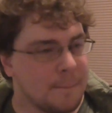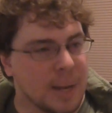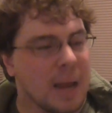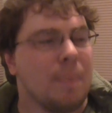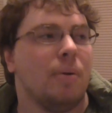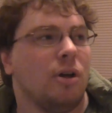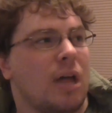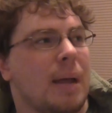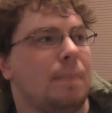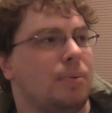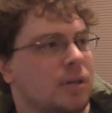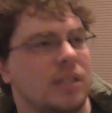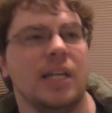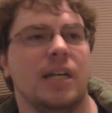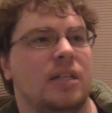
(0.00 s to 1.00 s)
people had
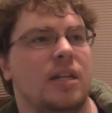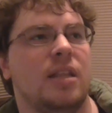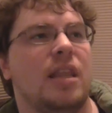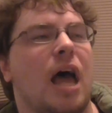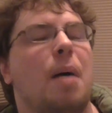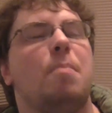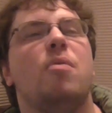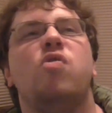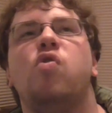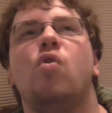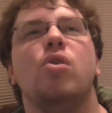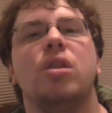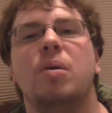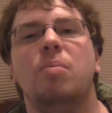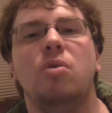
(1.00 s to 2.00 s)
predicted that
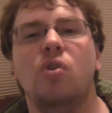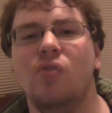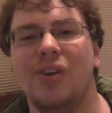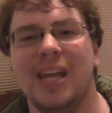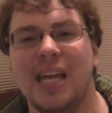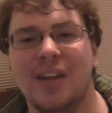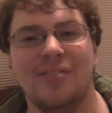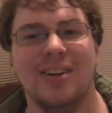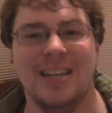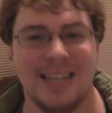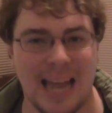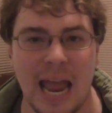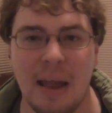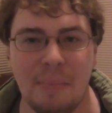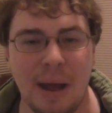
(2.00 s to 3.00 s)
before the movie
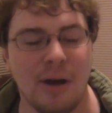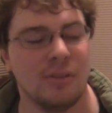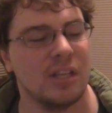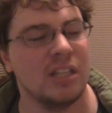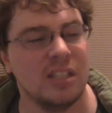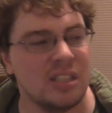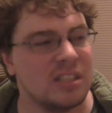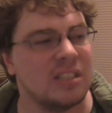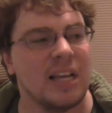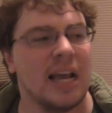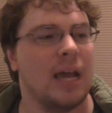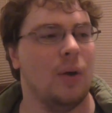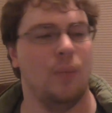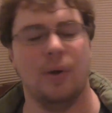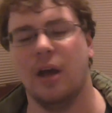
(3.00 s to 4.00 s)
even came out, the
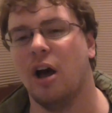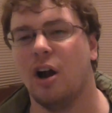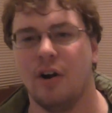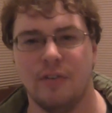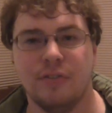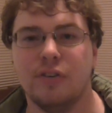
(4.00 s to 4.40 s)
second we got our